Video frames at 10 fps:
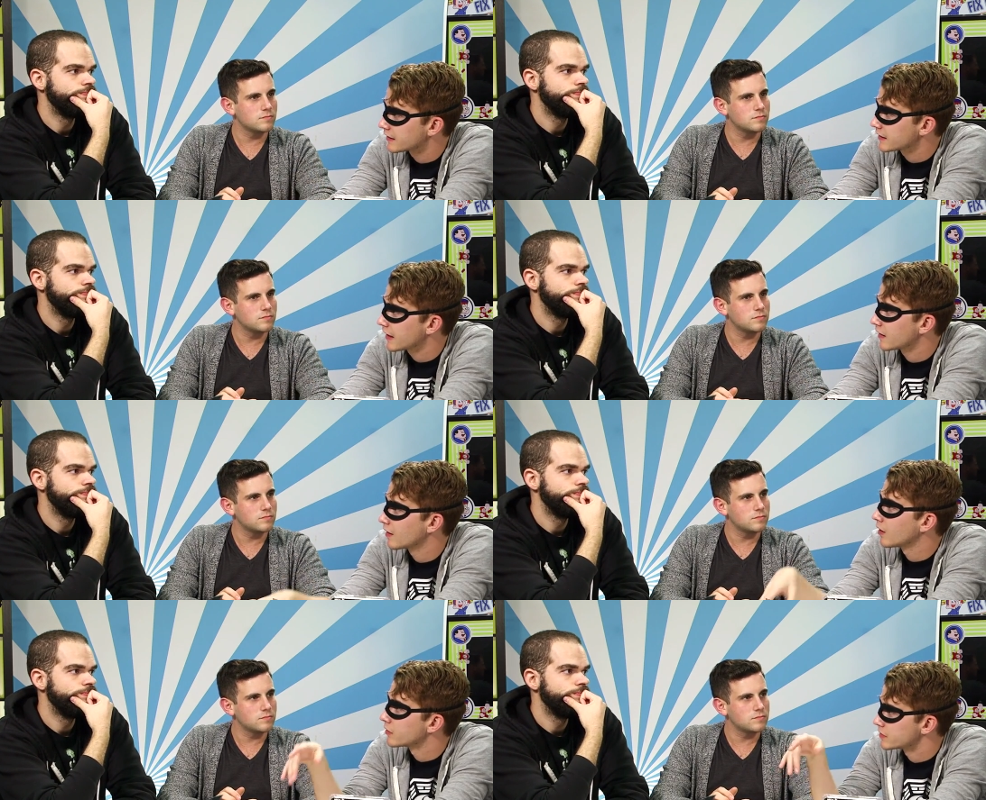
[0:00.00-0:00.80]
Speaker 1: get to
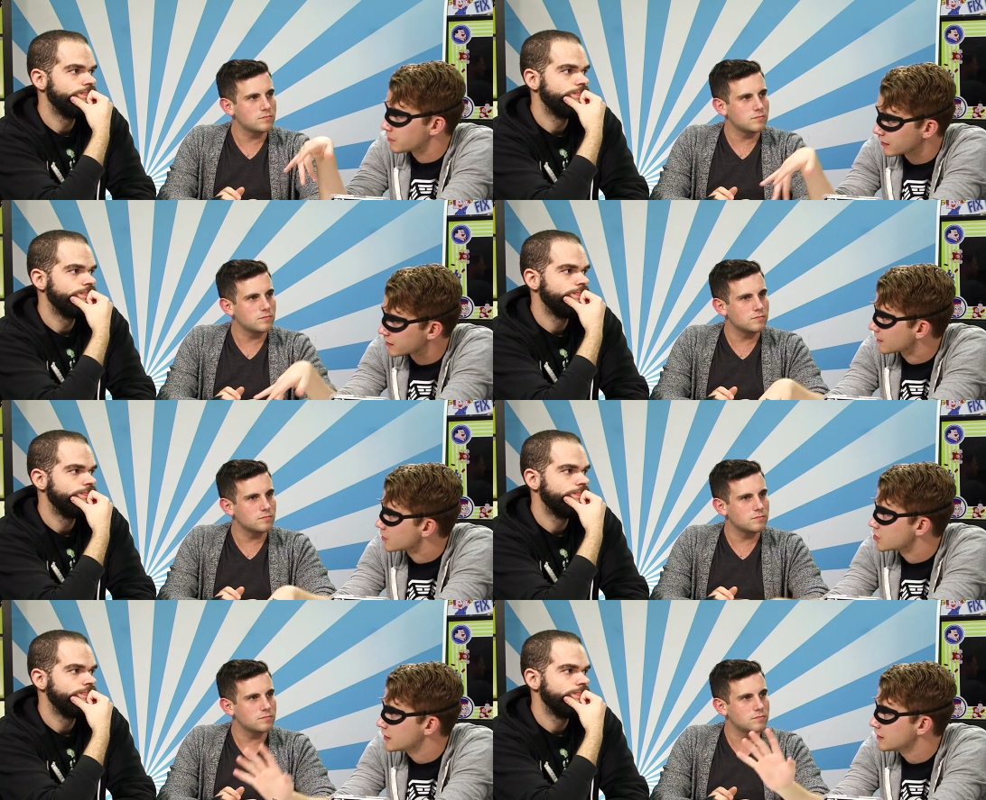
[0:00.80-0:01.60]
Arrow? Is it because something
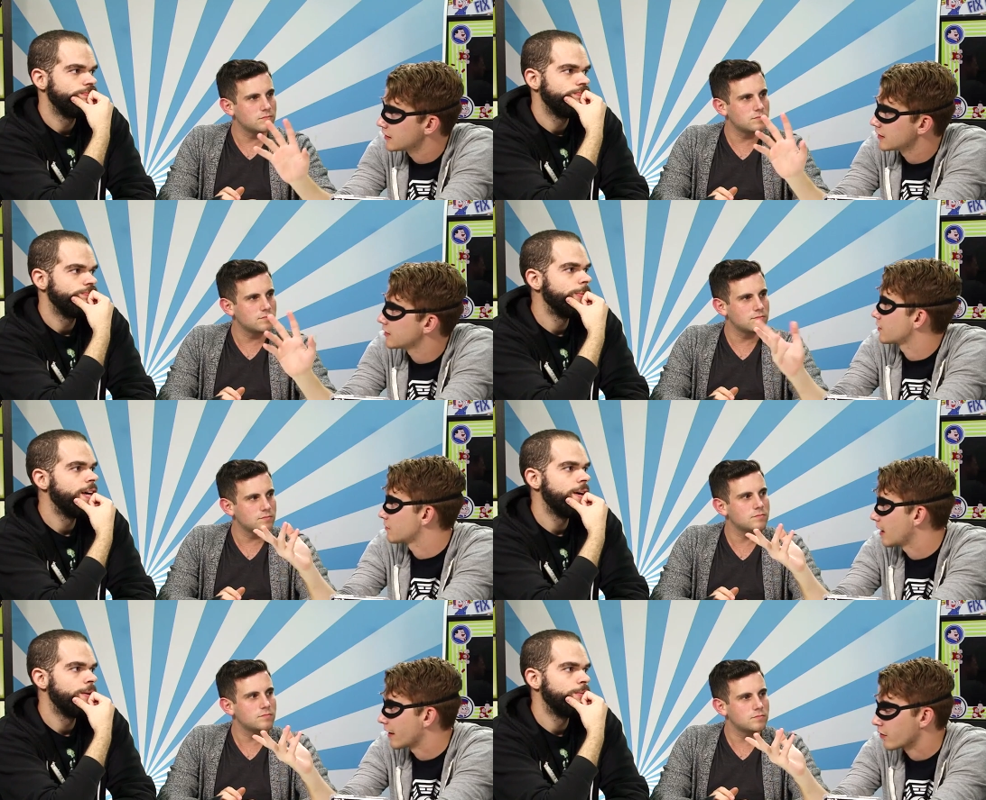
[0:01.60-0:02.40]
she did, or
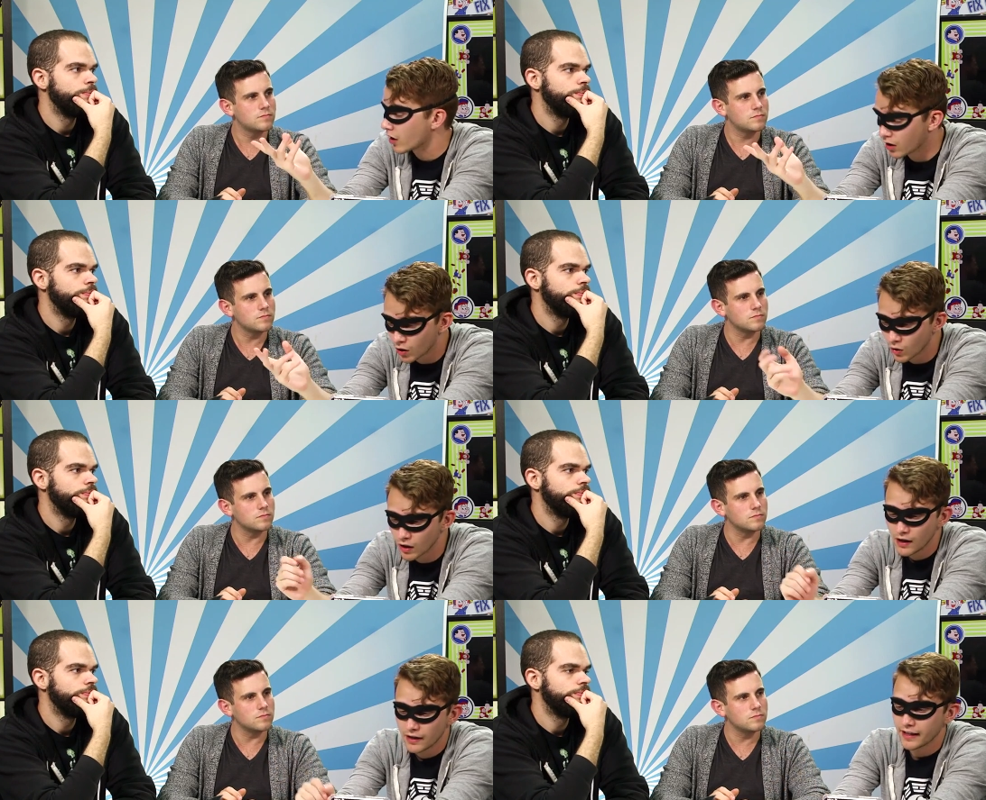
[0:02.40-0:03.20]
yeah. I don't know? Mm
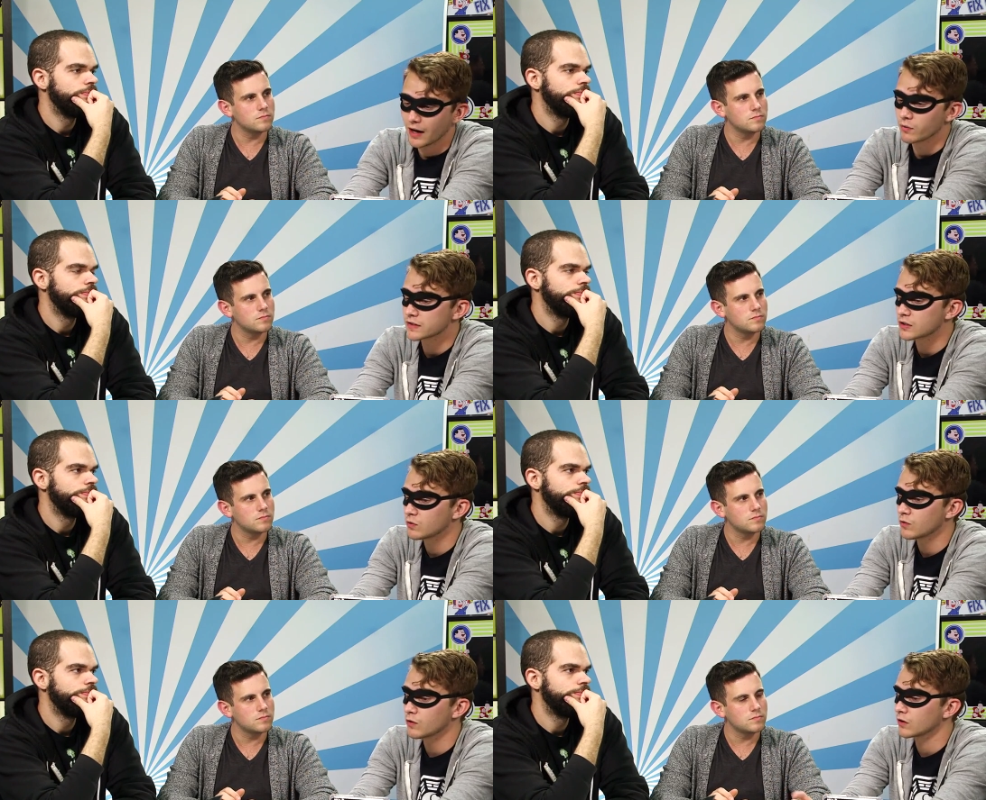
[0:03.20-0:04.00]
-hmm. That was
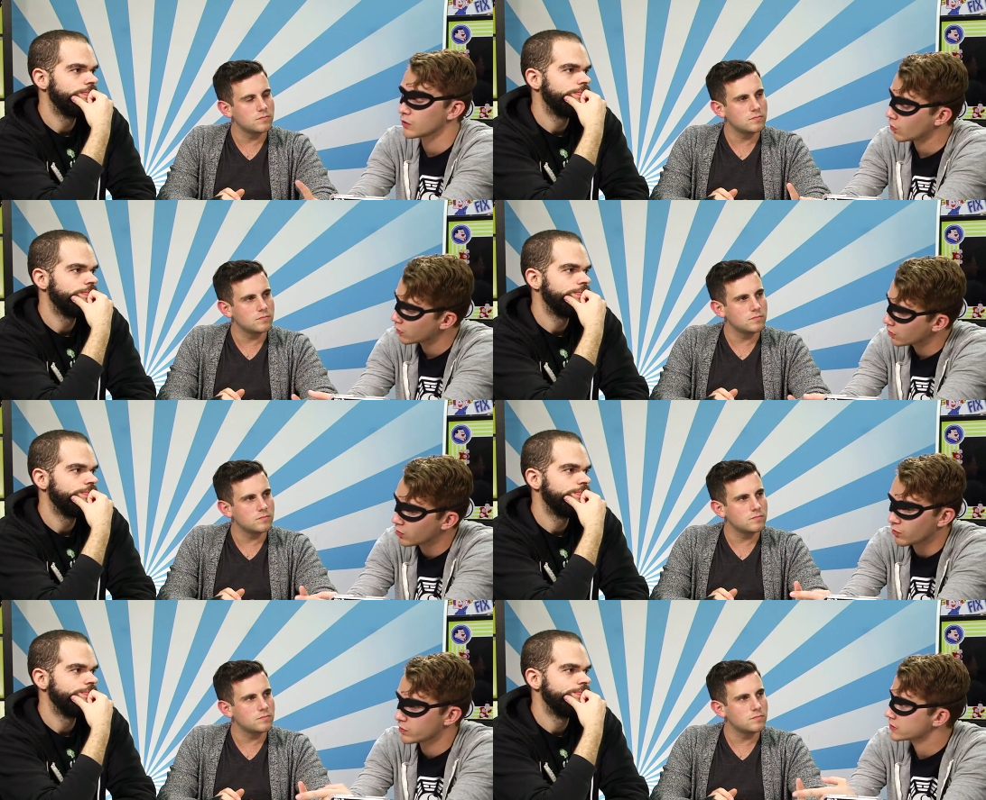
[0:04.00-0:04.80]
cool.
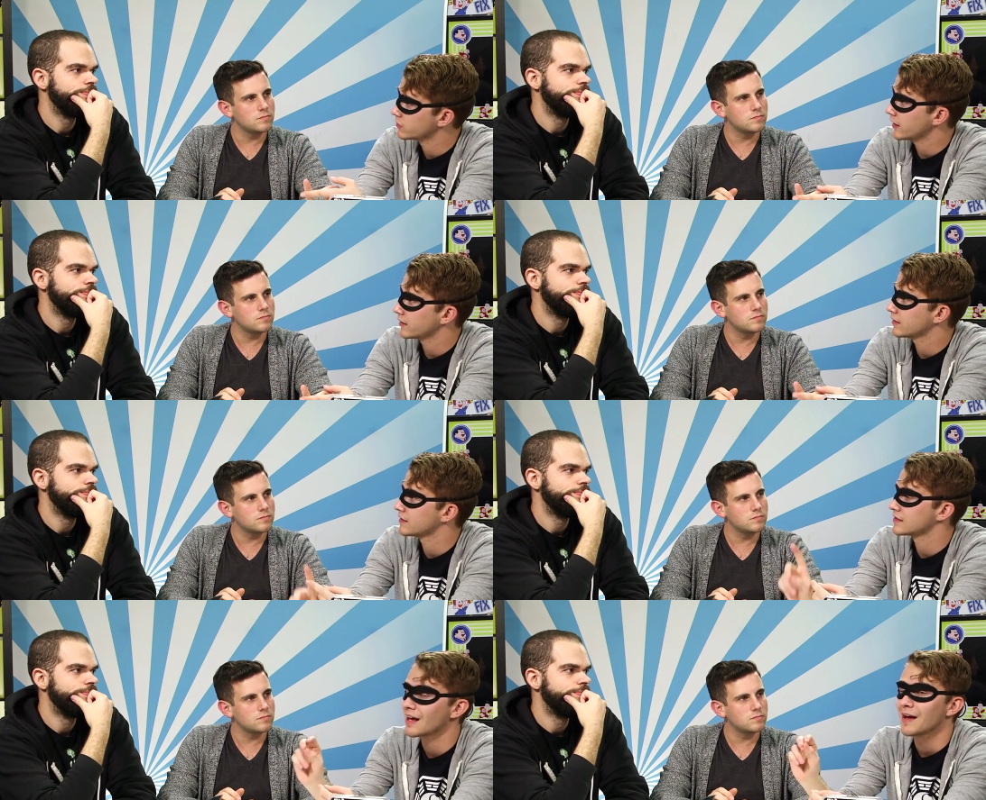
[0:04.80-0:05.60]
Laurel was great in
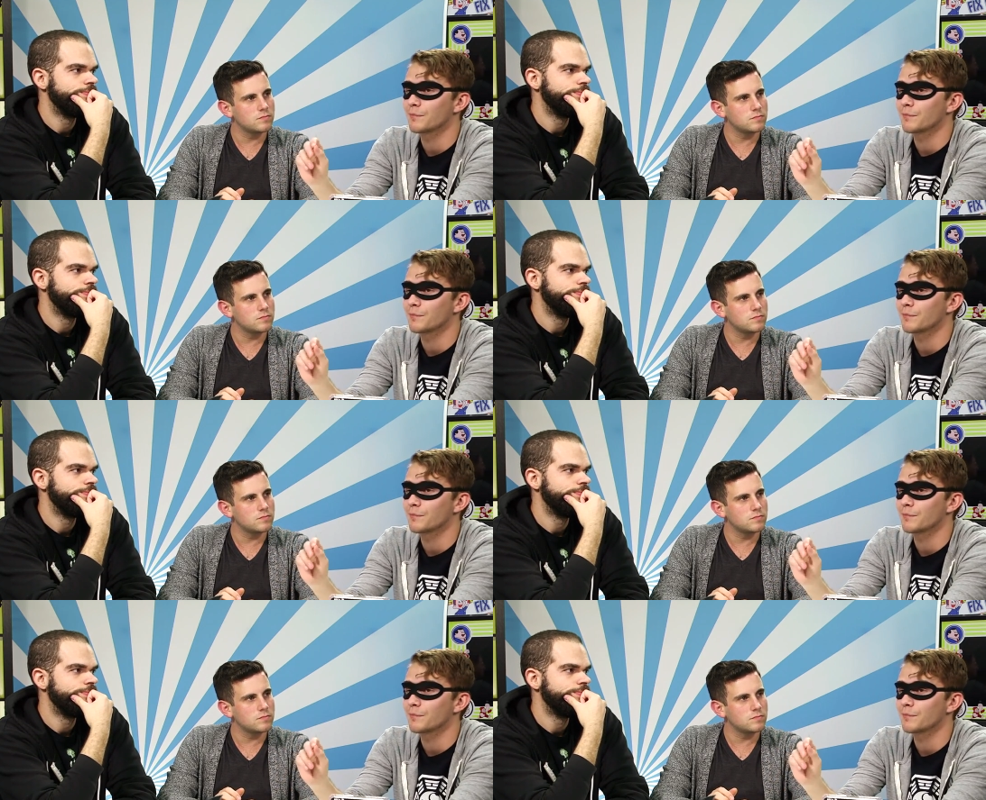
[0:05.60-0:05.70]
this.